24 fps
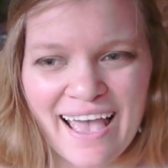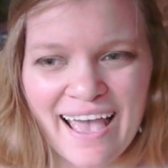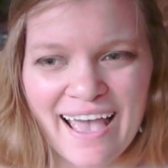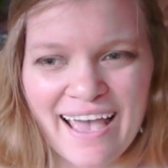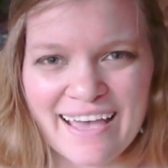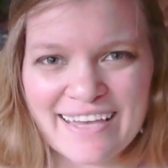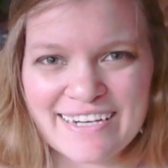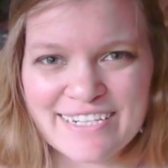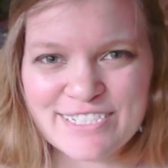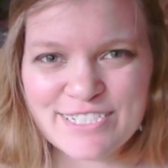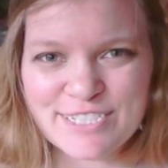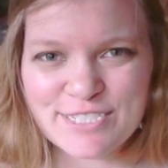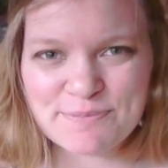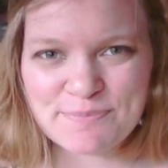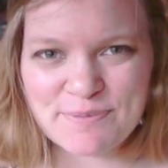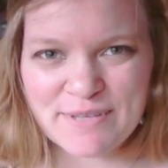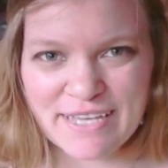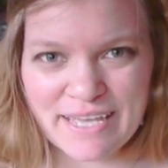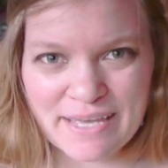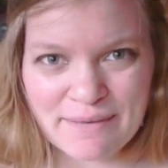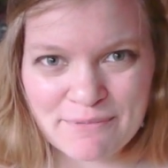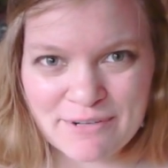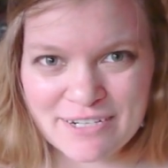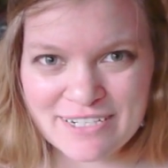and just
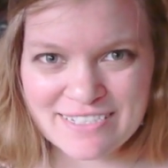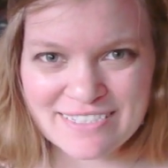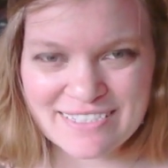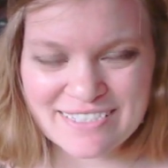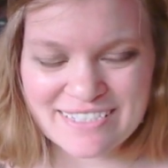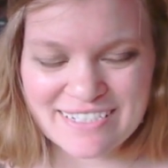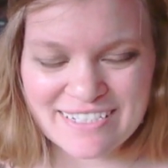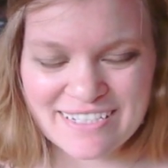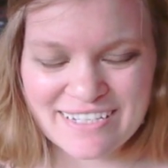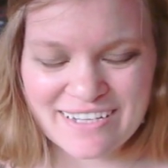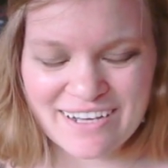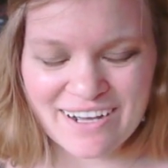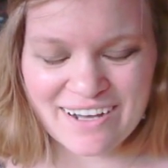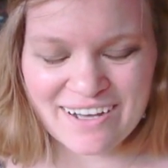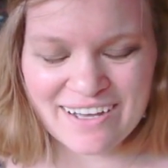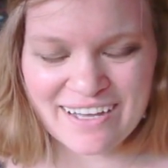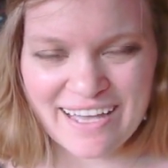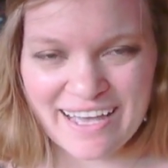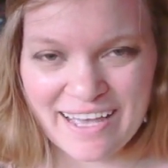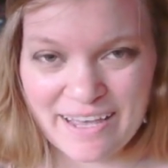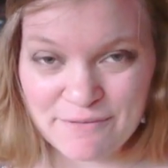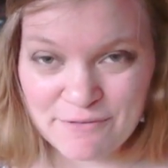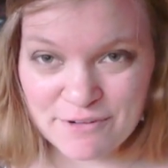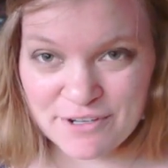being able to see
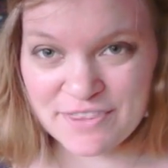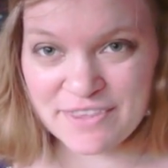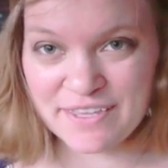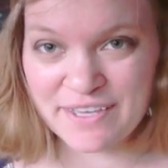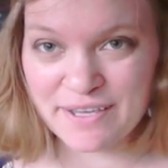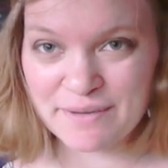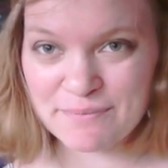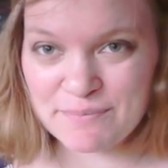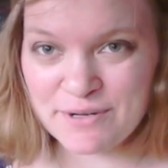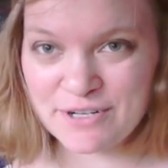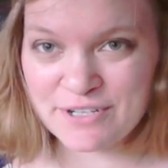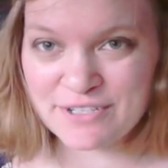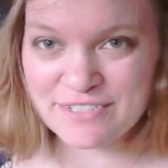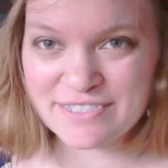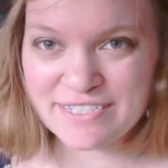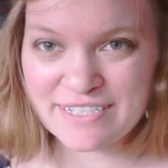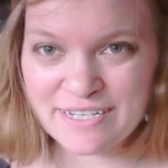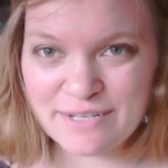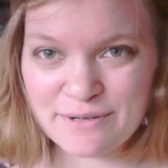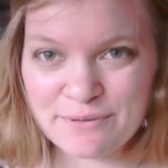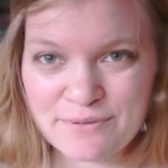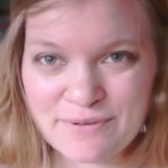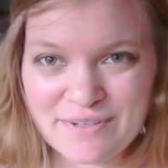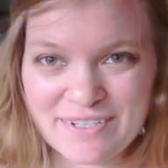everything in person
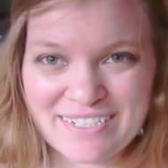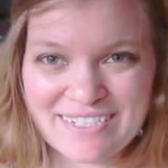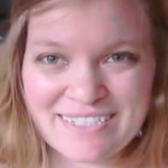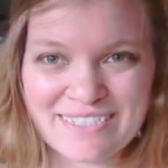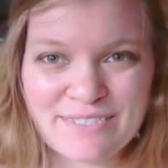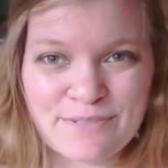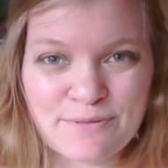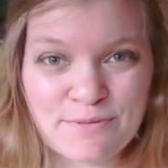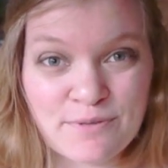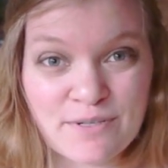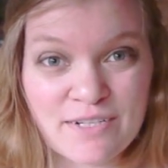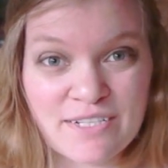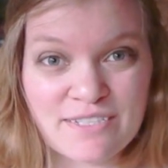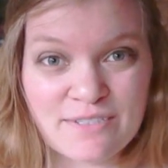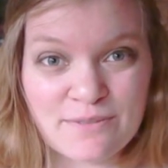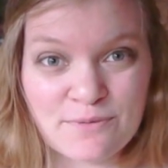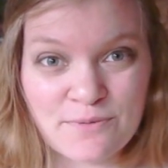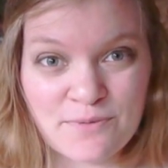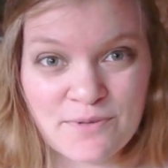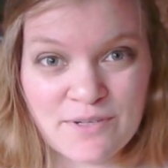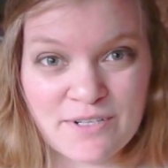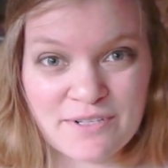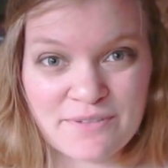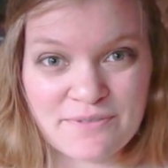at once was
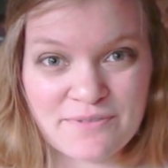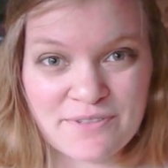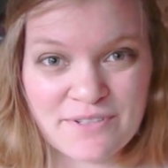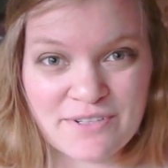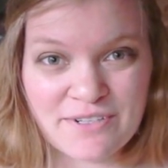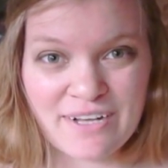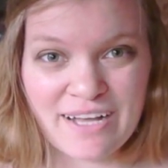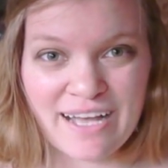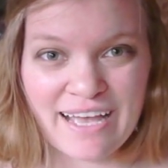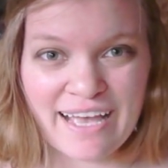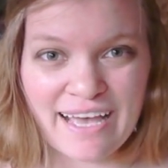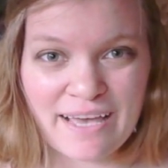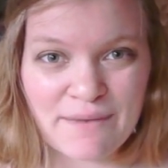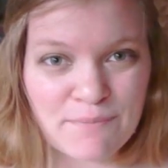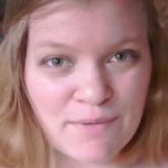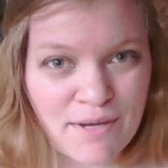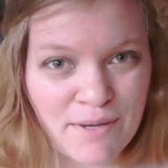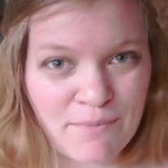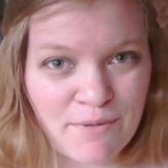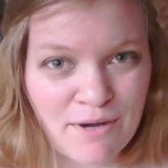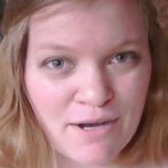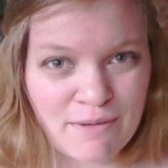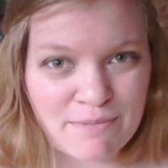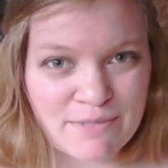wonderful. I had
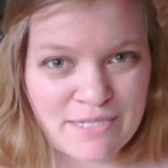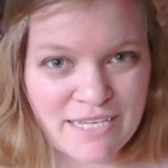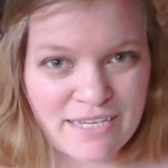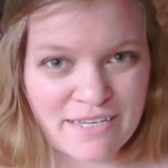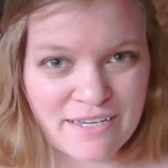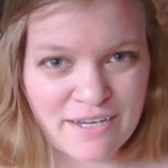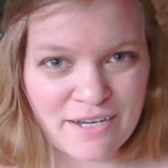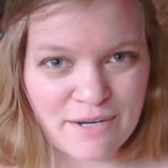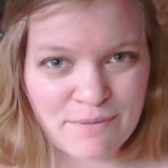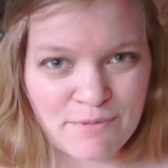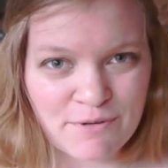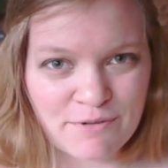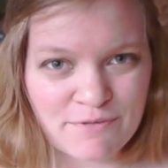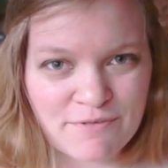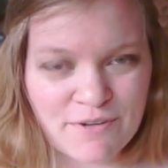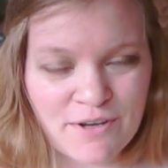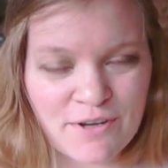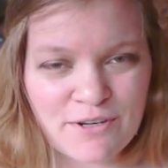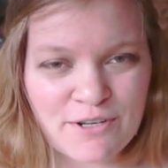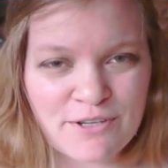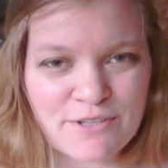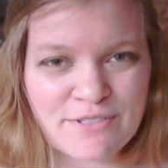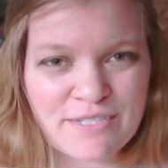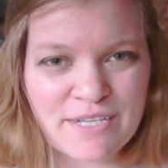my mom take a couple
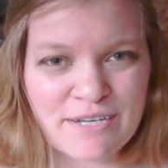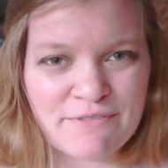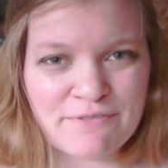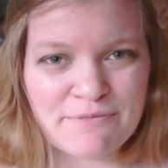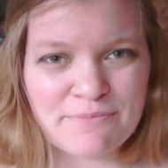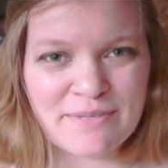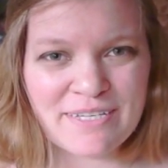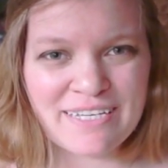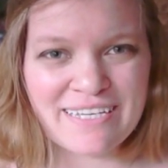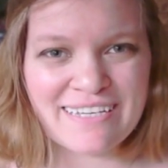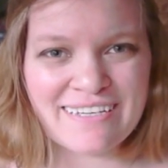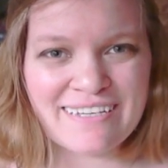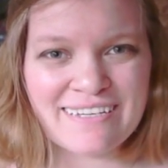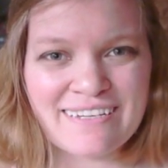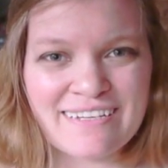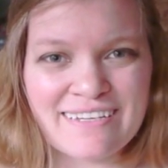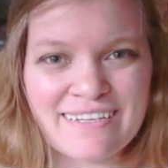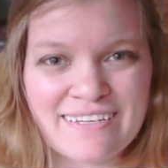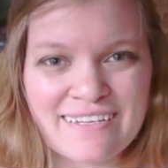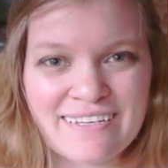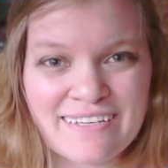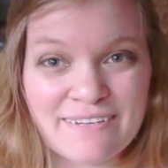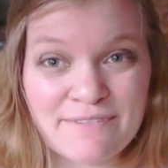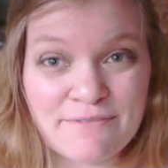photos of me
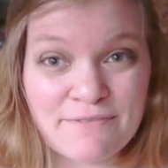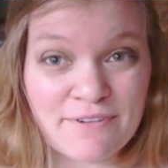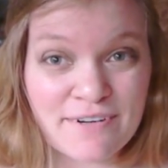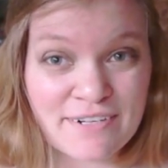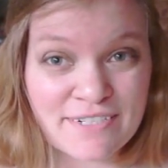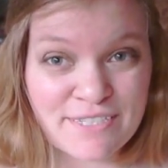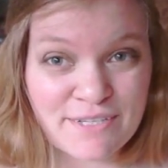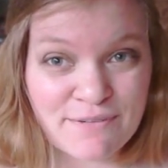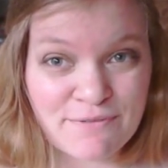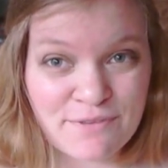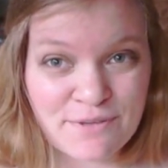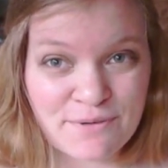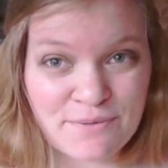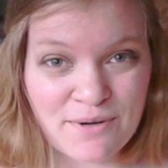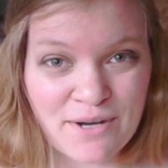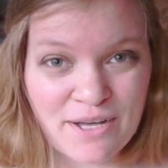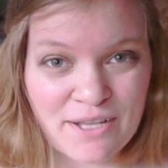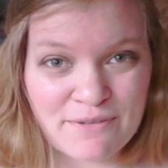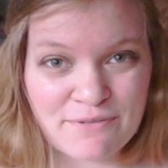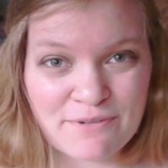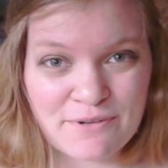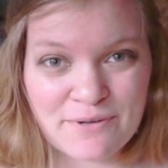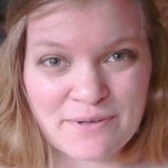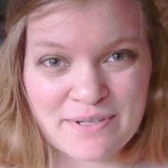in front of the
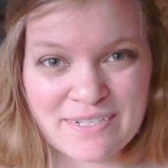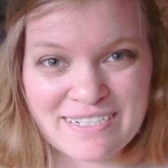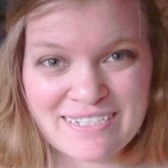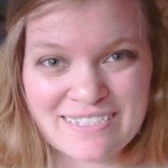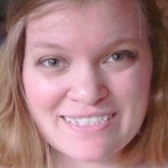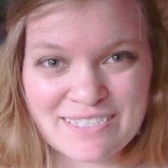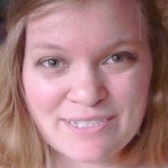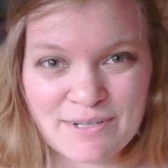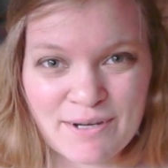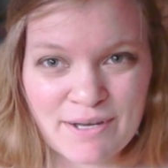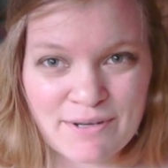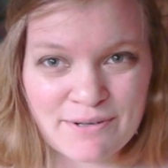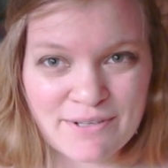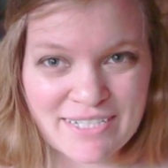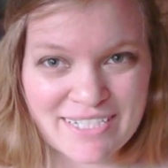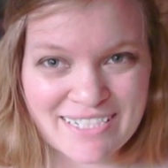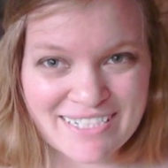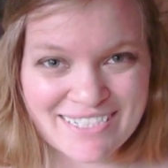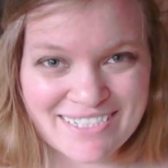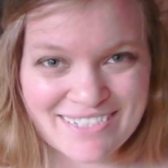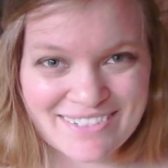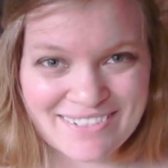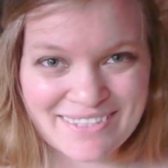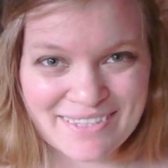wall of Quince, so I will
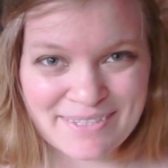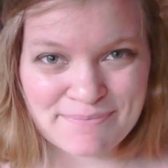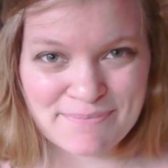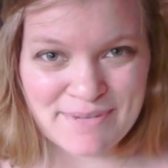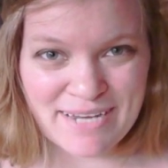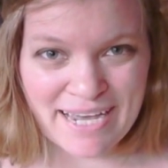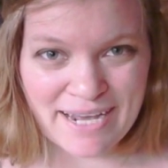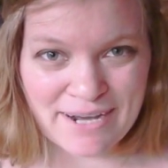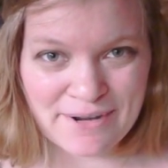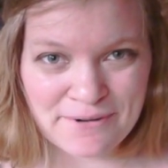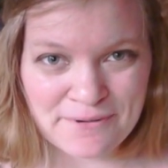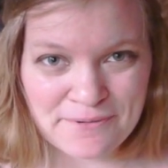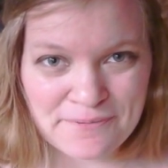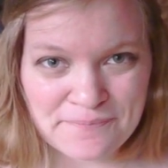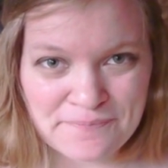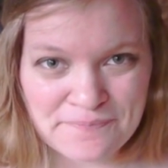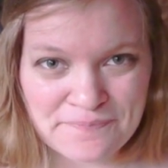insert them now.